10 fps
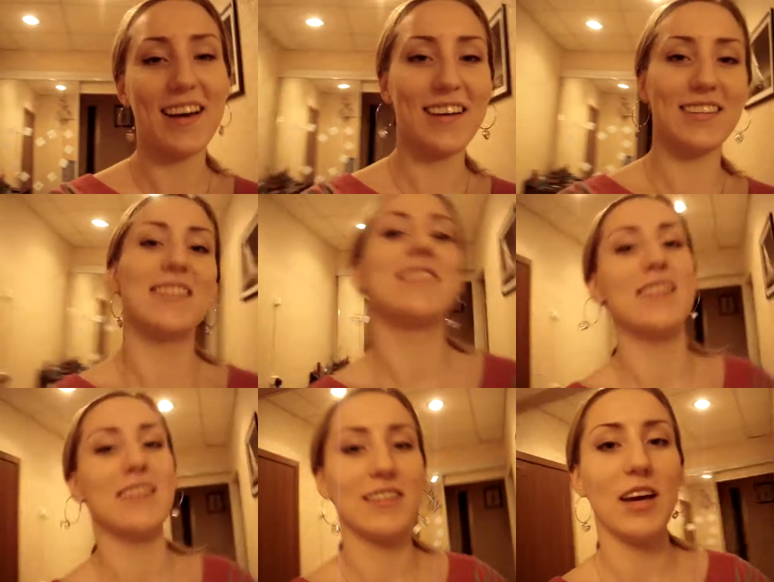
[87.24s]
and
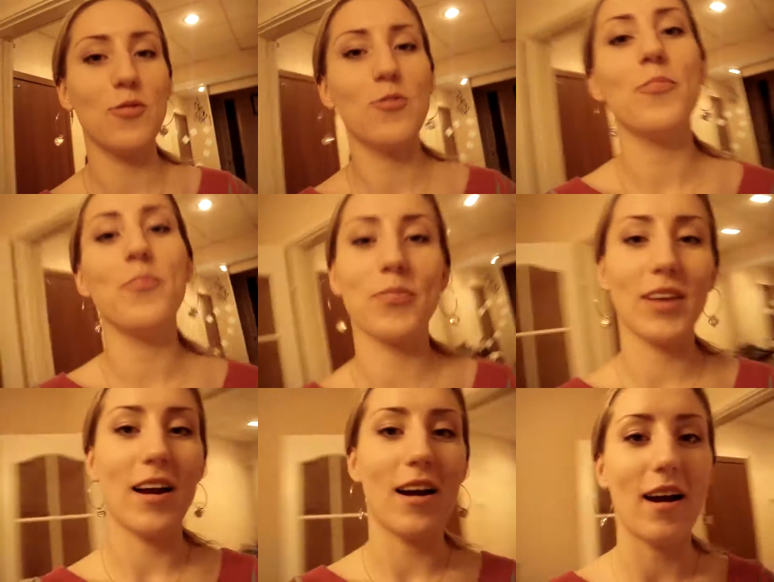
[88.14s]
uh, now
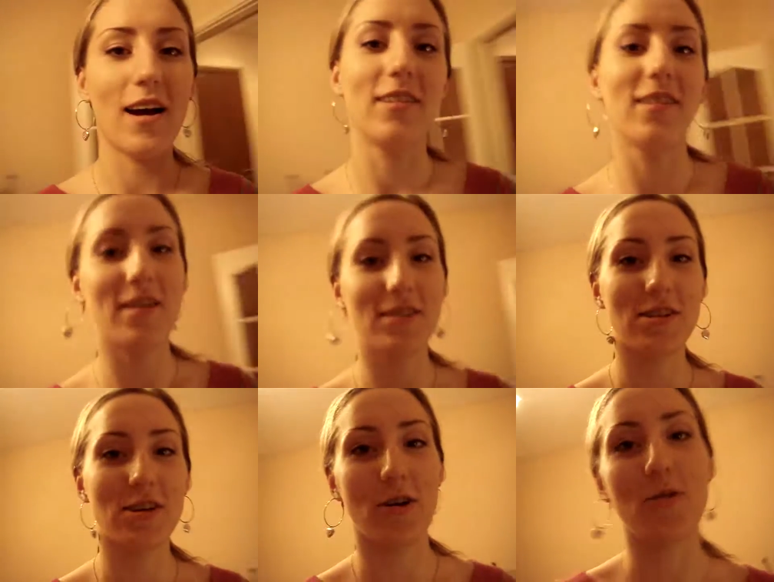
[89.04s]
I'll
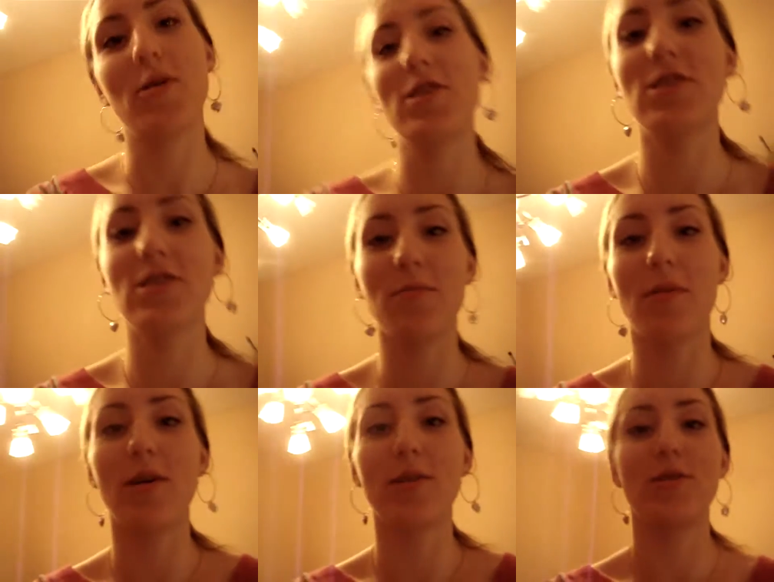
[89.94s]
answer your question
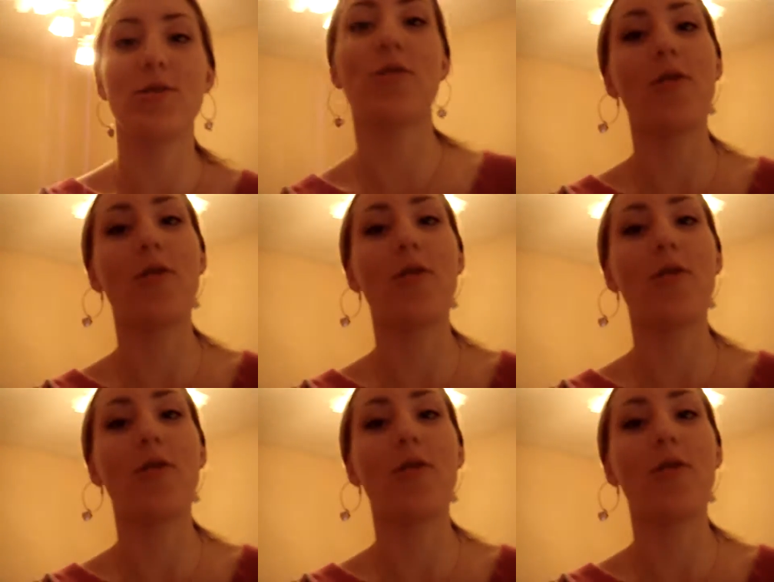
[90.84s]
about your